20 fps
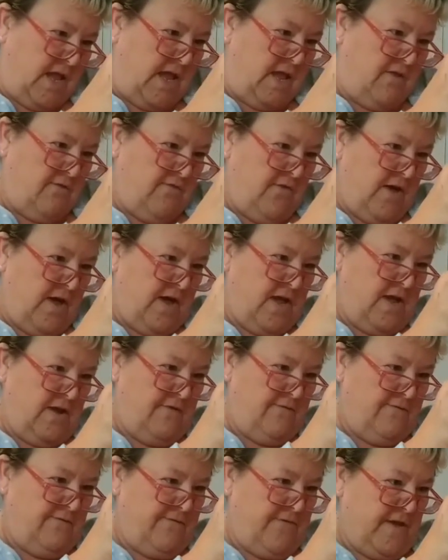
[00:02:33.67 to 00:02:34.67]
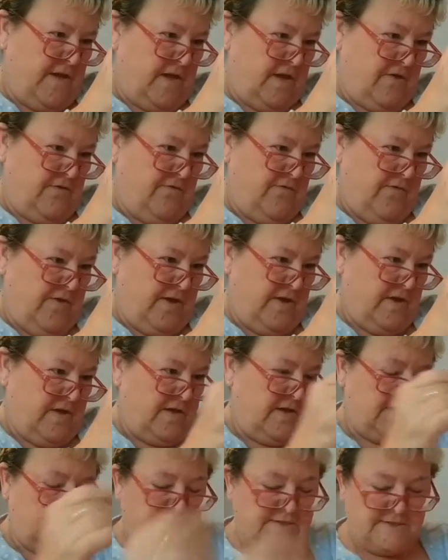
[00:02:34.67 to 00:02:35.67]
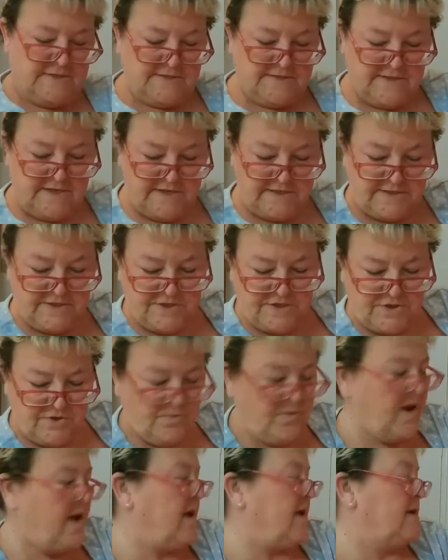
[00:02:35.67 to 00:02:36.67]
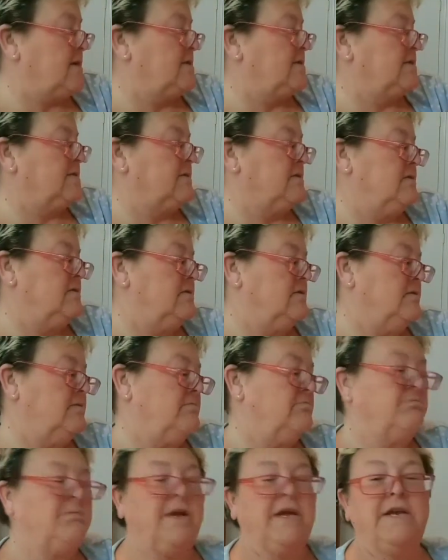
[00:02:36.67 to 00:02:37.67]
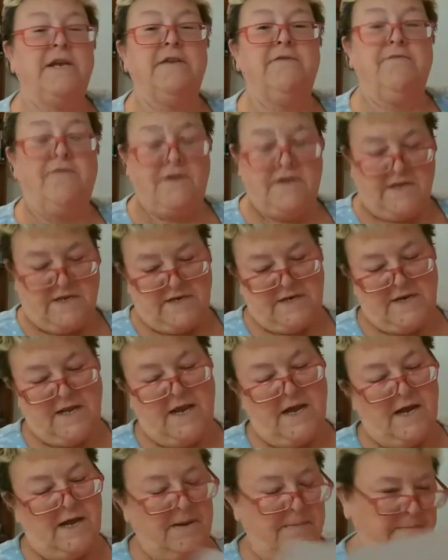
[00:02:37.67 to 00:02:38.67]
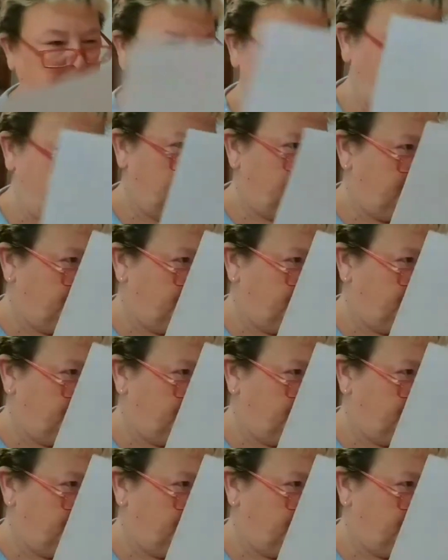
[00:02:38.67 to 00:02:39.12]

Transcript: Ava and Viv. It is a size two X, made in Vietnam.